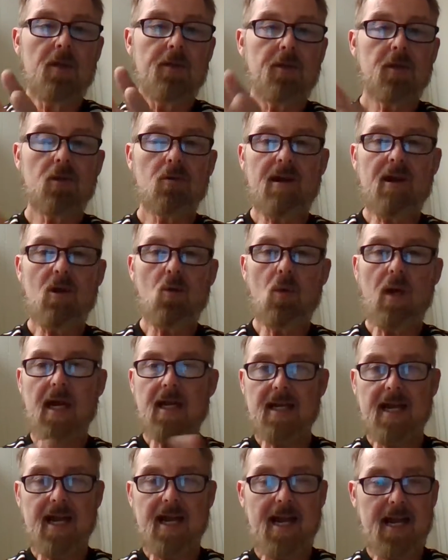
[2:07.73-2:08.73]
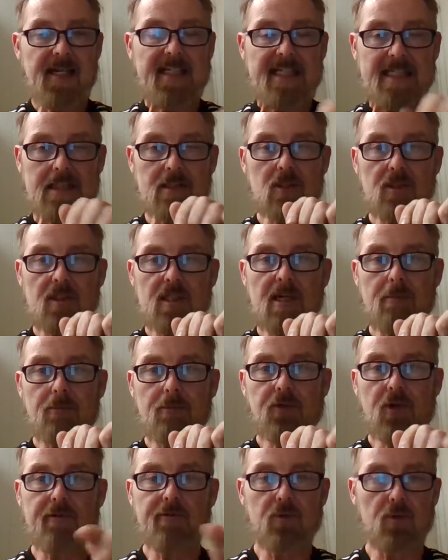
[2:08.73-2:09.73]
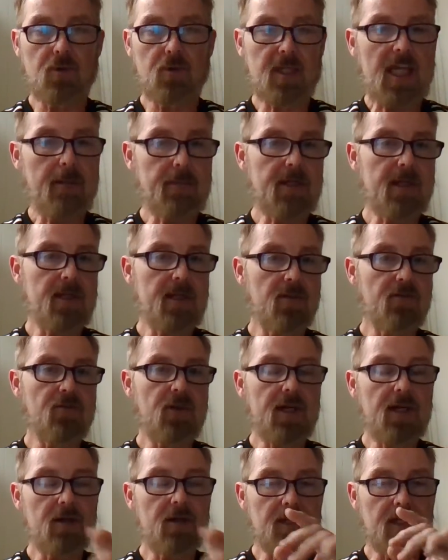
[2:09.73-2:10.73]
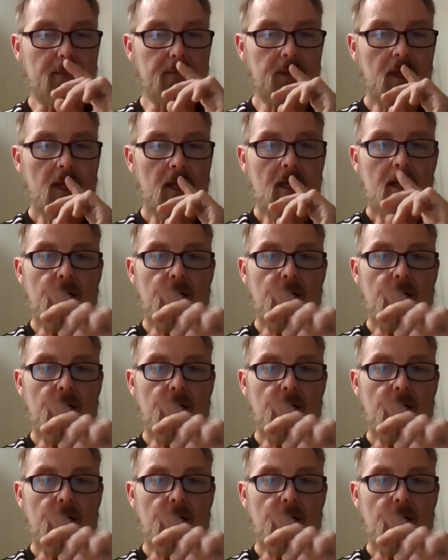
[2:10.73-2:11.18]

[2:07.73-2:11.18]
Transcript: They're a great way to handily look up stuff or to keep it at your fingertips.